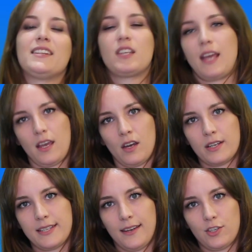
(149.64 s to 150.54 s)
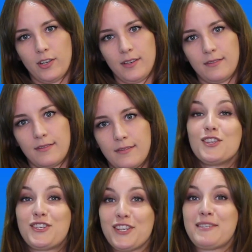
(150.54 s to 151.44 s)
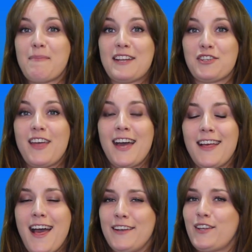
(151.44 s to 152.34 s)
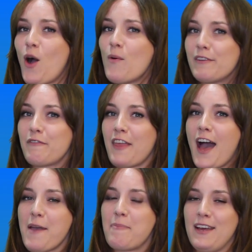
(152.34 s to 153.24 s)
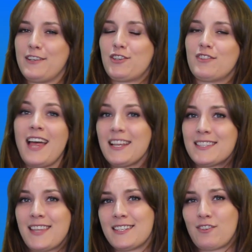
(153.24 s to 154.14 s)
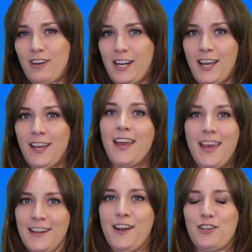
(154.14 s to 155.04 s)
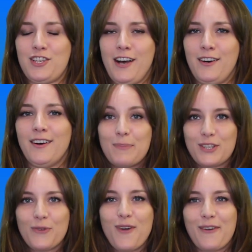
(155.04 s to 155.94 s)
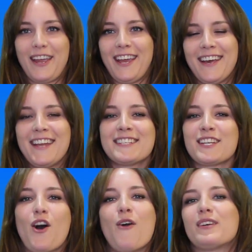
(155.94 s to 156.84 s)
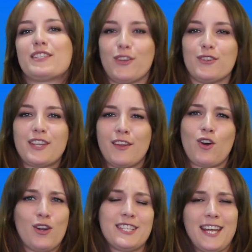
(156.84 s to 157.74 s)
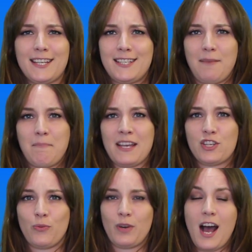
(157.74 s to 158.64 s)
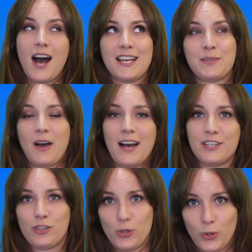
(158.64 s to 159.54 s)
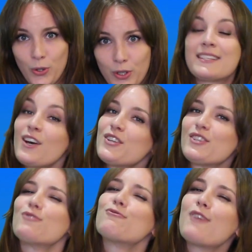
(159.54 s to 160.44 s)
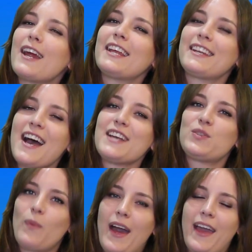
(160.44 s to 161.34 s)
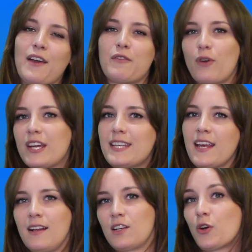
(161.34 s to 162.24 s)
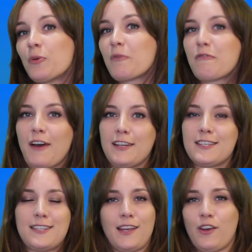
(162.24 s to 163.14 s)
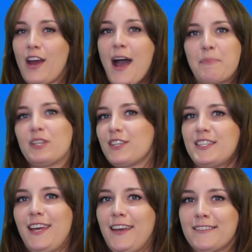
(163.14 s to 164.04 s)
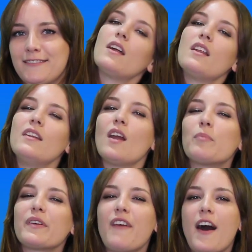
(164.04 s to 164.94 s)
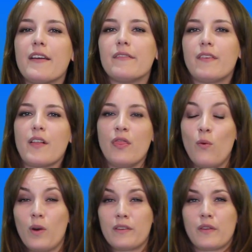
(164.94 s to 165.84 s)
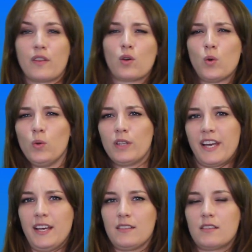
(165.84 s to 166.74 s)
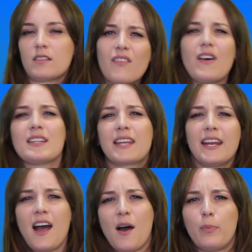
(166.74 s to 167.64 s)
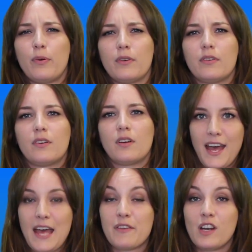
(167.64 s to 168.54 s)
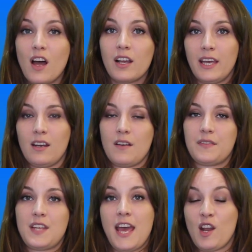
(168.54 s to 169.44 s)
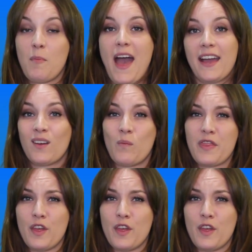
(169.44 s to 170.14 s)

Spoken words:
to get your attention. Just imagine that and go in for the high pitch. That's this greeting in a nutshell. But don't worry, it isn't always used in a context that makes you want to hide behind your door. It's also a really nice way of greeting a group of friends that you're happy to see. Number 5, the one for the cool kids. Was geht ab? If you're lucky enough to end up hanging with